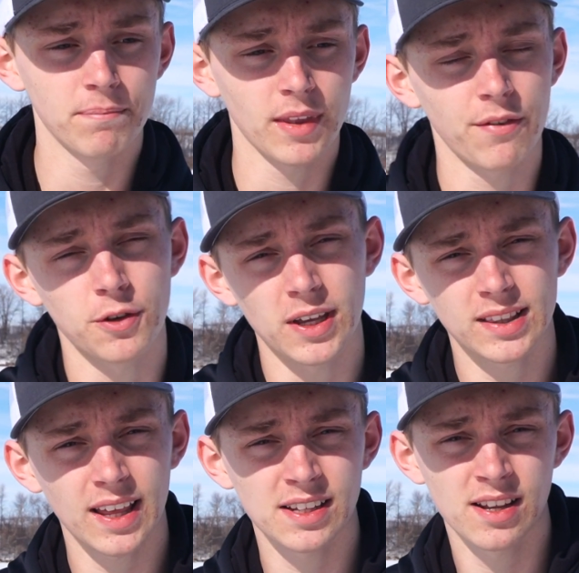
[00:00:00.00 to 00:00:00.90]
If you
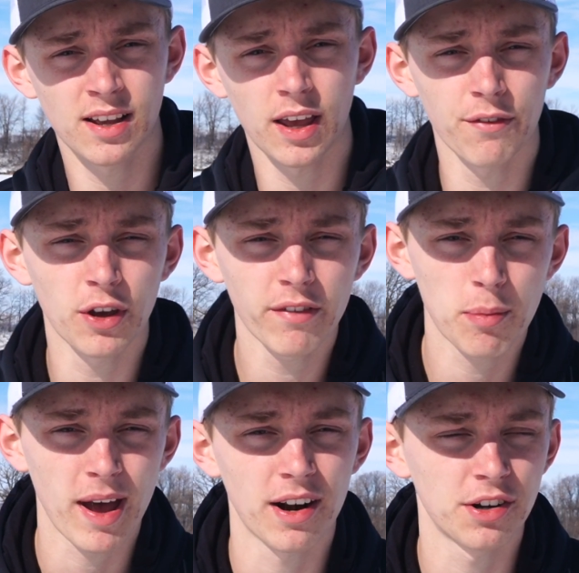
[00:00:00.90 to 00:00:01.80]
have
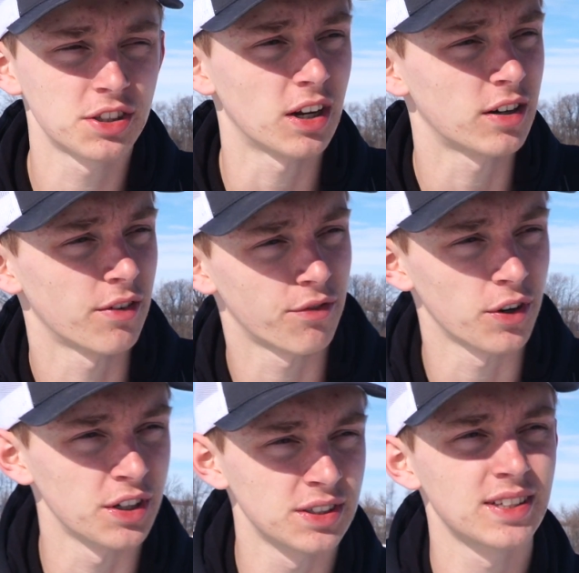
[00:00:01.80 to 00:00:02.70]
the battery start to
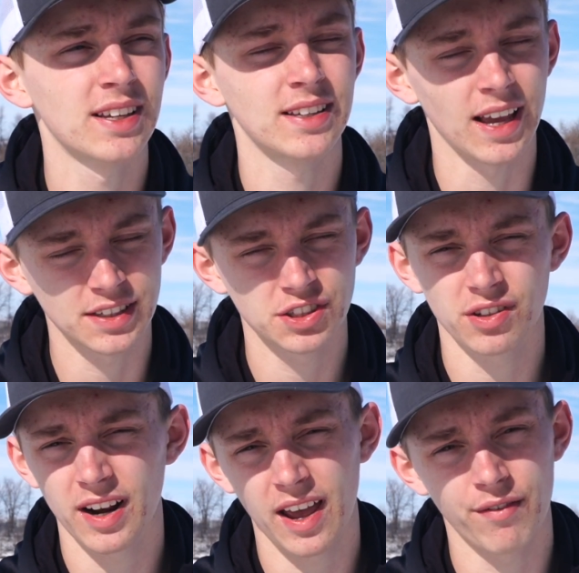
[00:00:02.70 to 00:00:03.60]
freeze, yes,
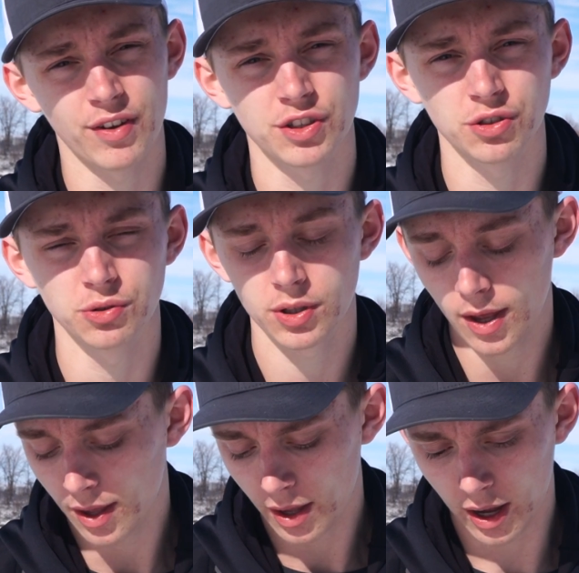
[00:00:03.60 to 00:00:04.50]
you're gonna have issues.
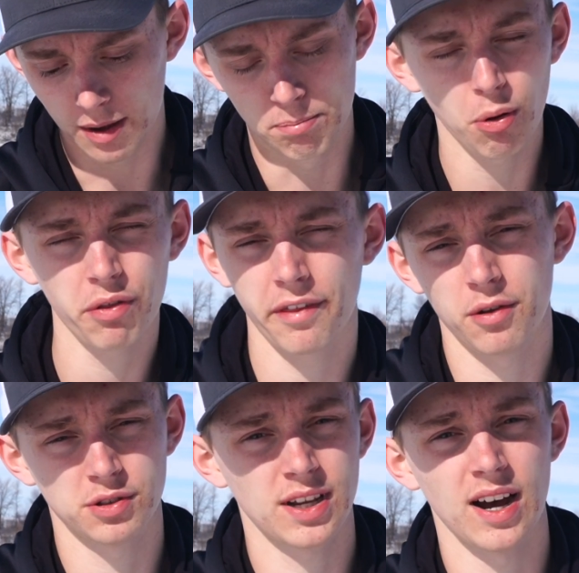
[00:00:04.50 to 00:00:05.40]
Both of
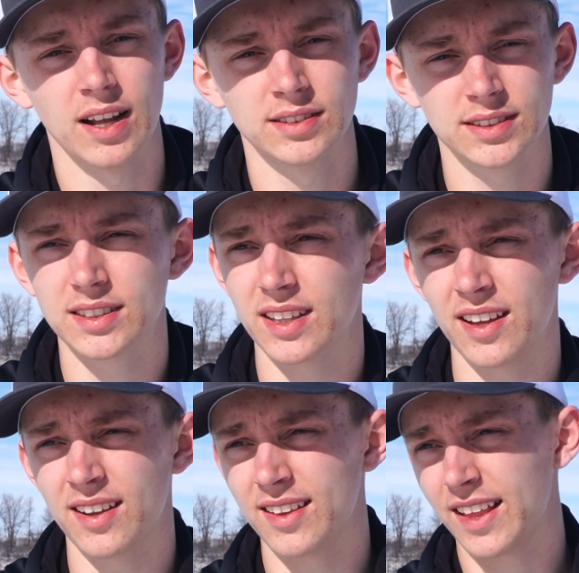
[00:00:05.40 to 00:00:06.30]
those cons,
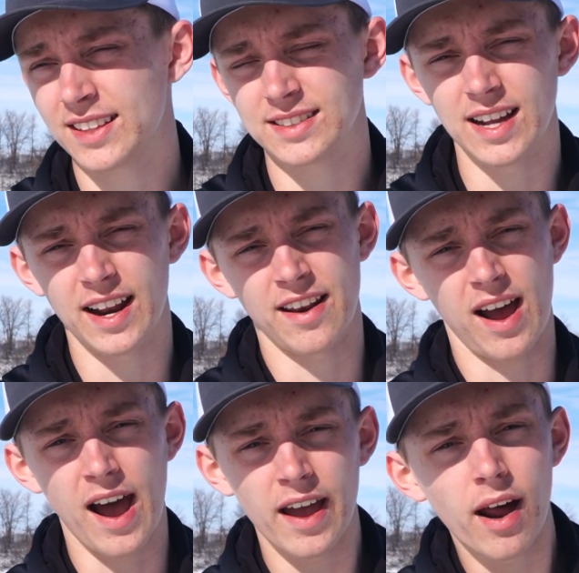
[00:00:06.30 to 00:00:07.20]
it's not an
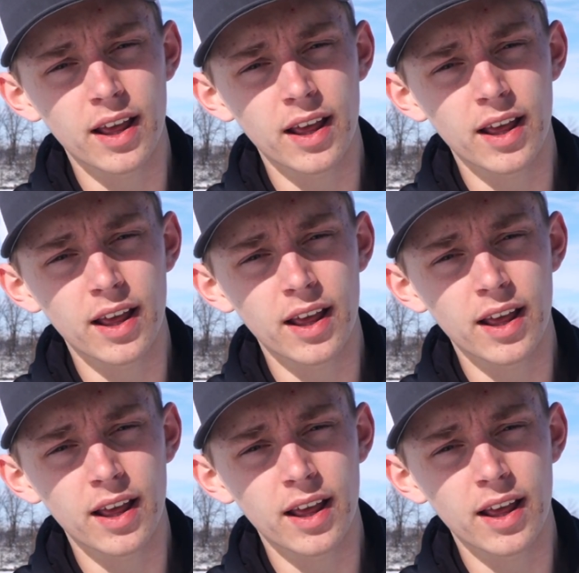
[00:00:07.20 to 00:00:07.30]
ion